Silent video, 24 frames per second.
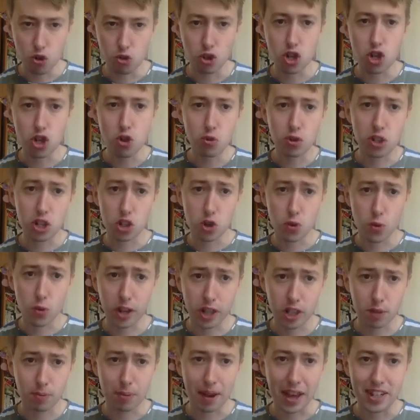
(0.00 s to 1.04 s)
to use it to
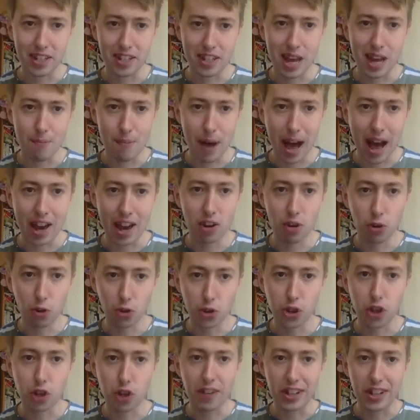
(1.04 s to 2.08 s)
explain to their panel,
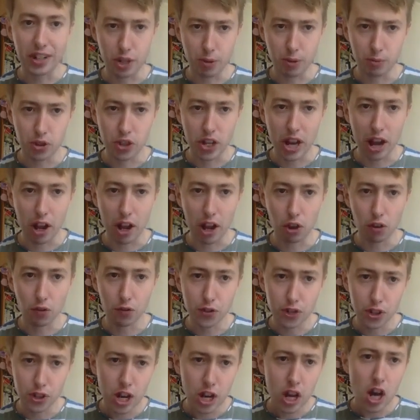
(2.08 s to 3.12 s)
to convince
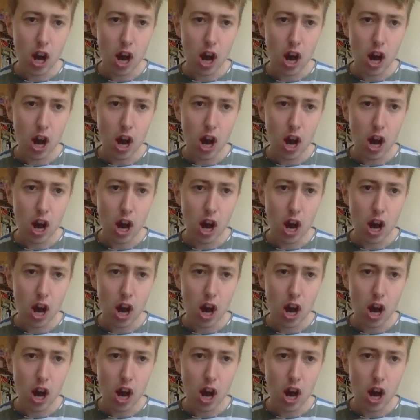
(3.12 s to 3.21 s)
themselves.